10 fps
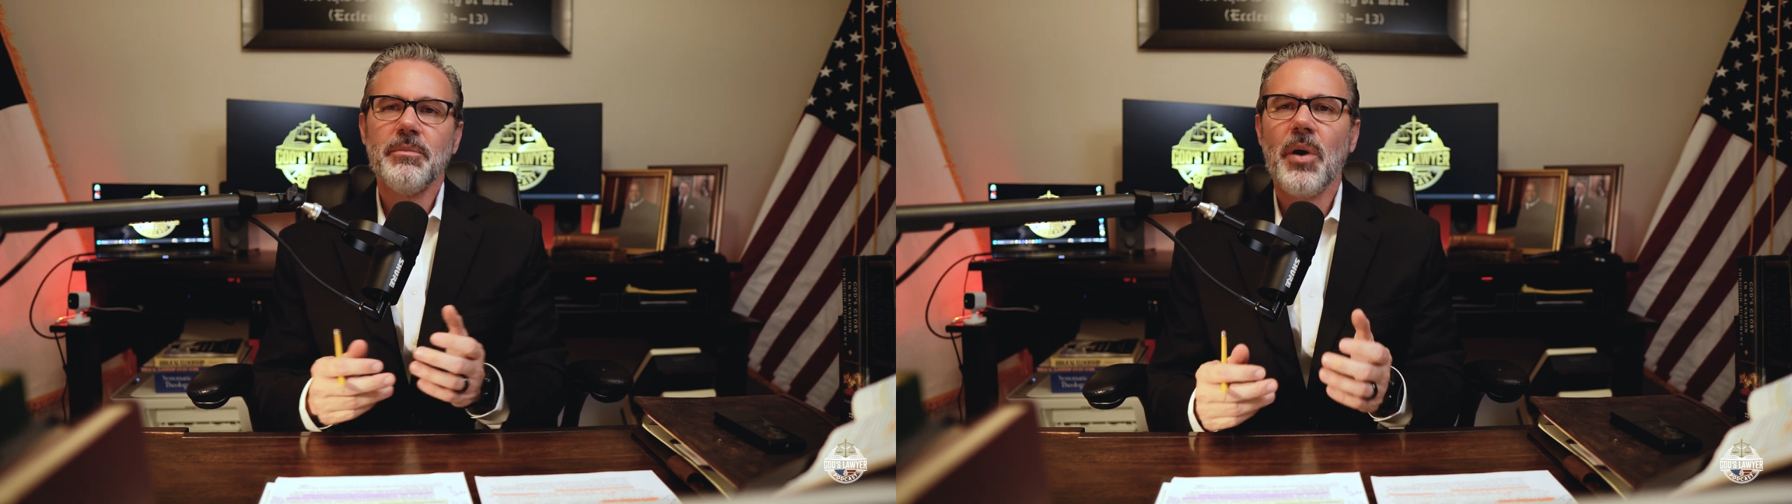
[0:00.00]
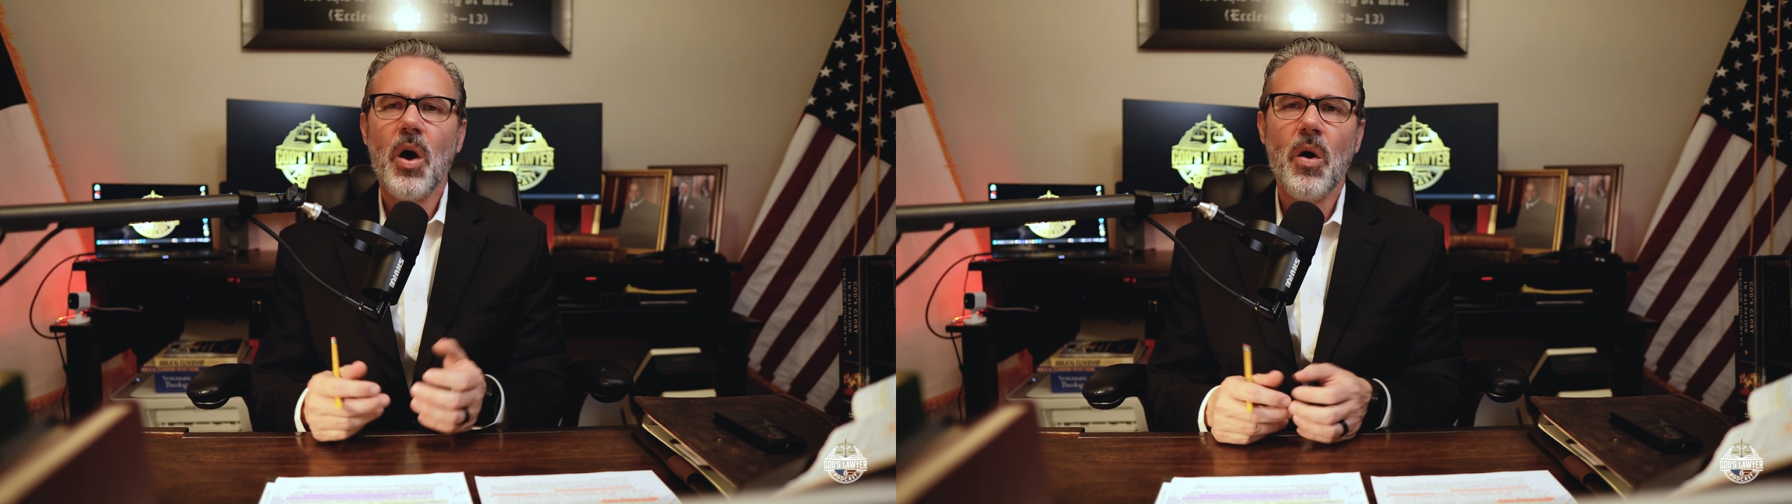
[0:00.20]

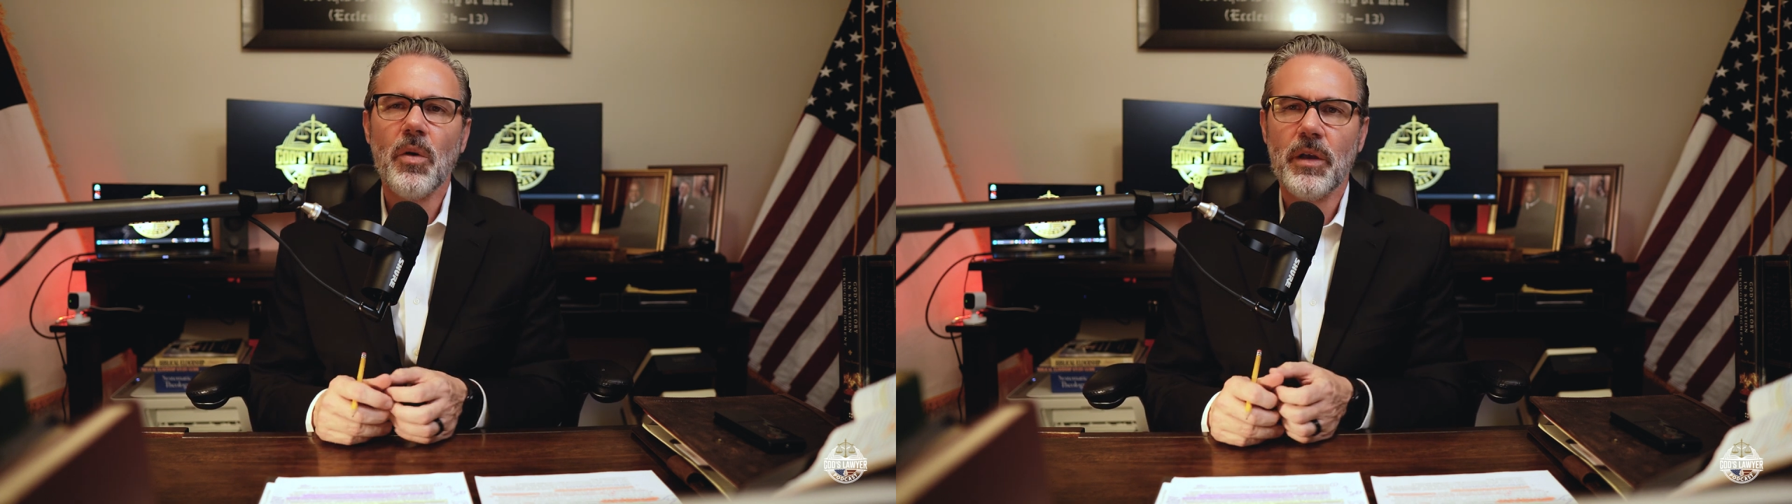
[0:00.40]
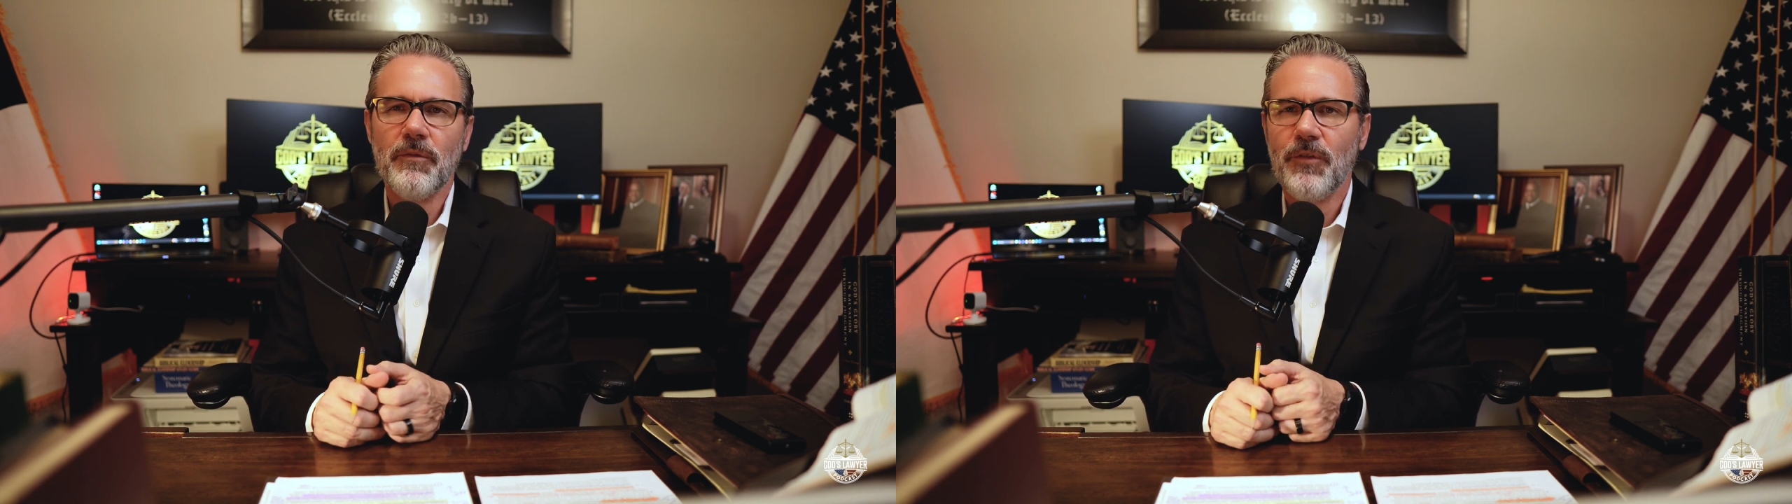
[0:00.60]
and
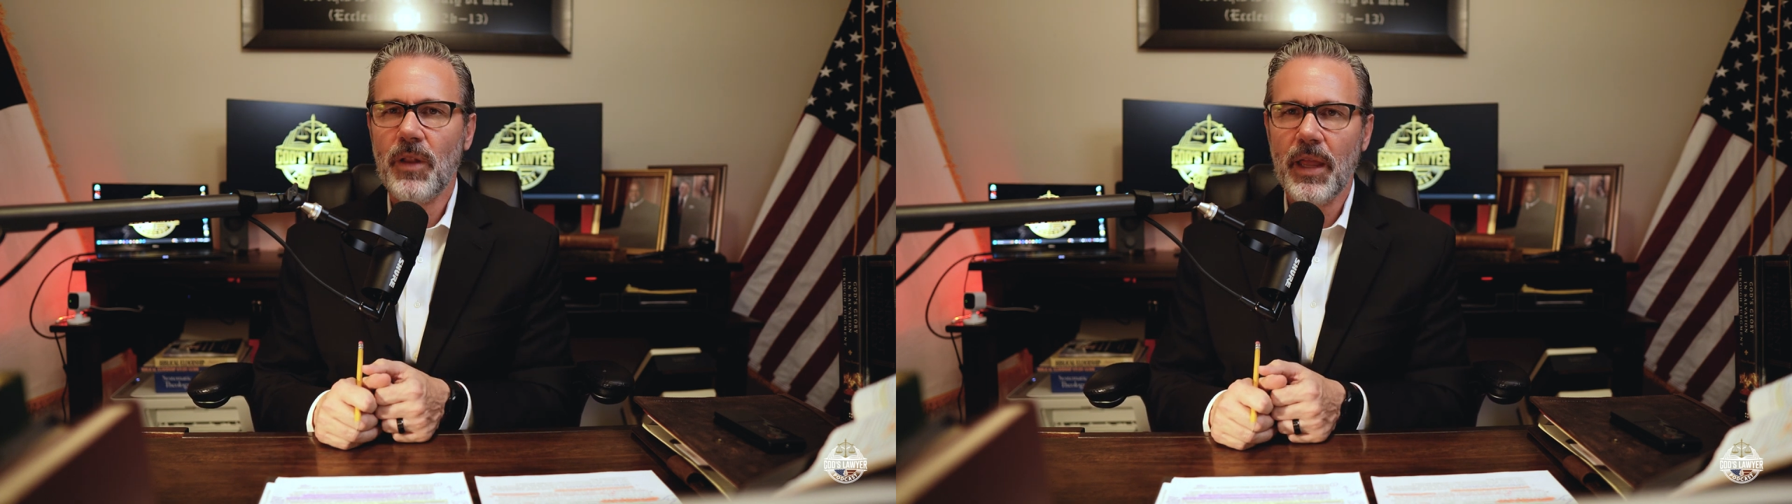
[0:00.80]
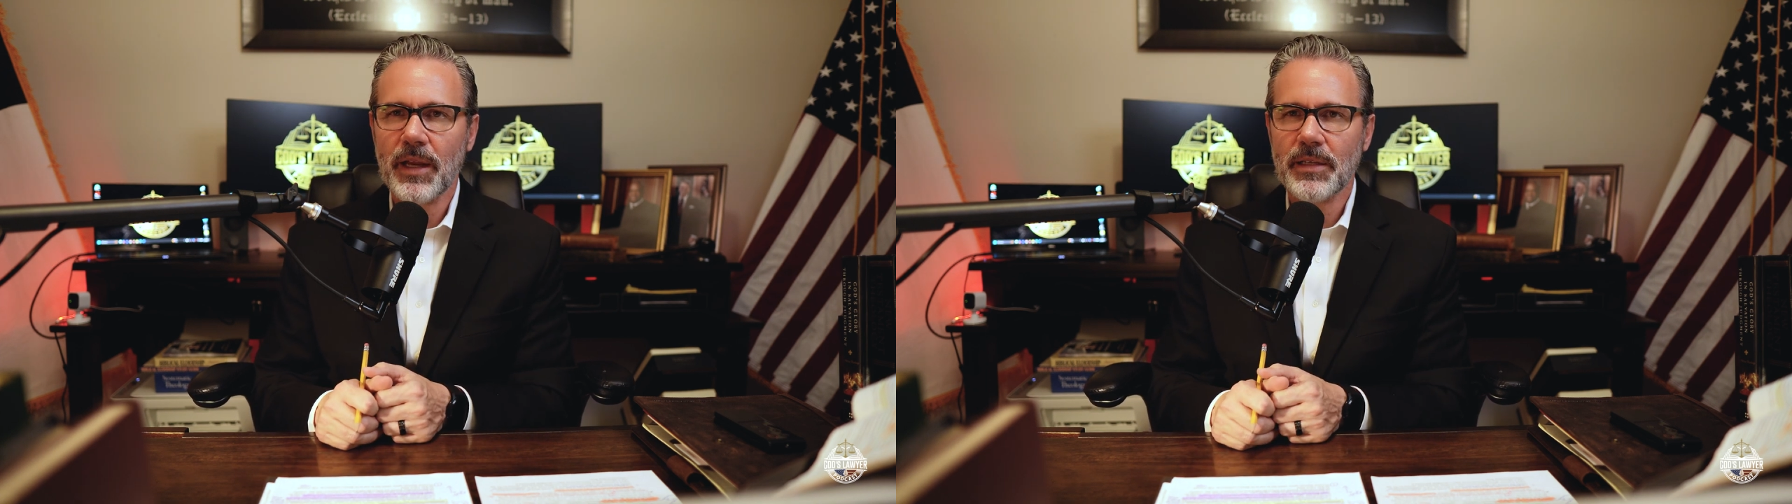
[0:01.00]
Paul
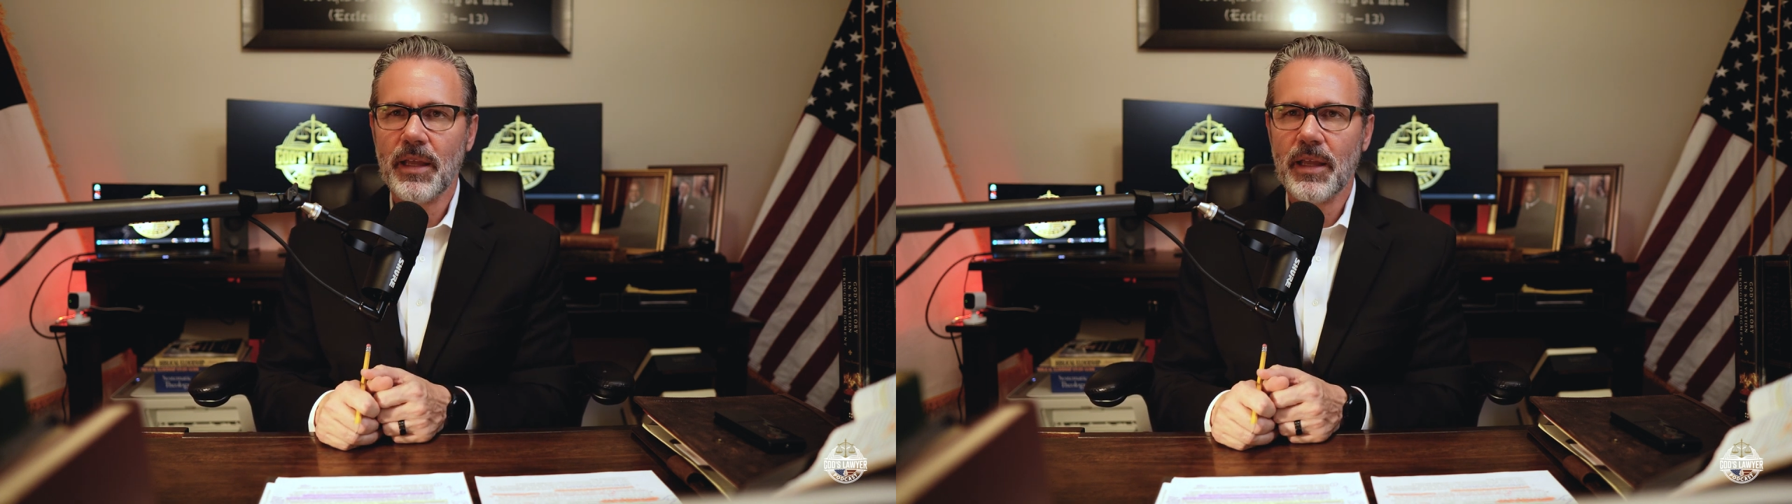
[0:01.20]
conflict.